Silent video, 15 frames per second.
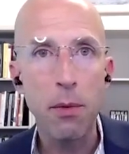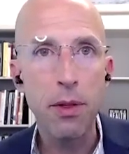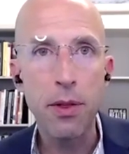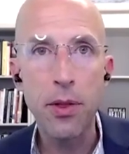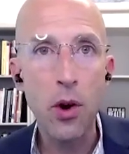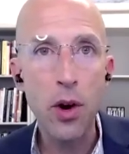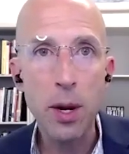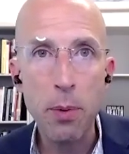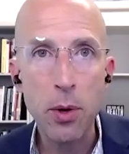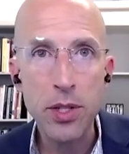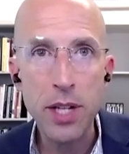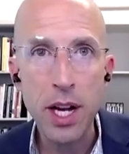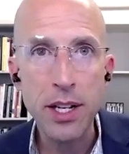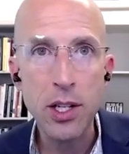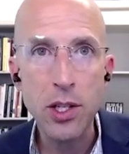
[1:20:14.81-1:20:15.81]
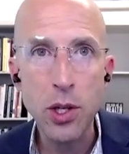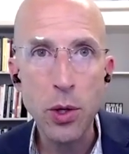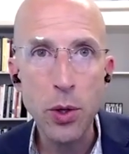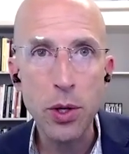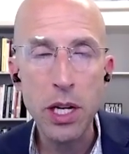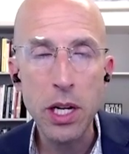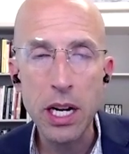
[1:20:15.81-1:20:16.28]
30% in 2
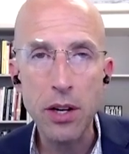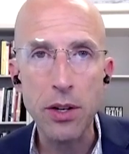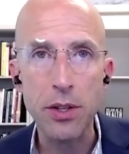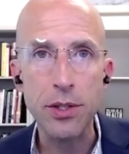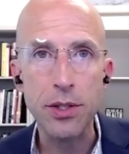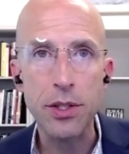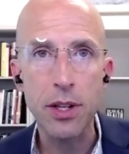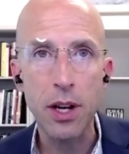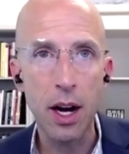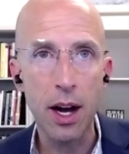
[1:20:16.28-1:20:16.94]
years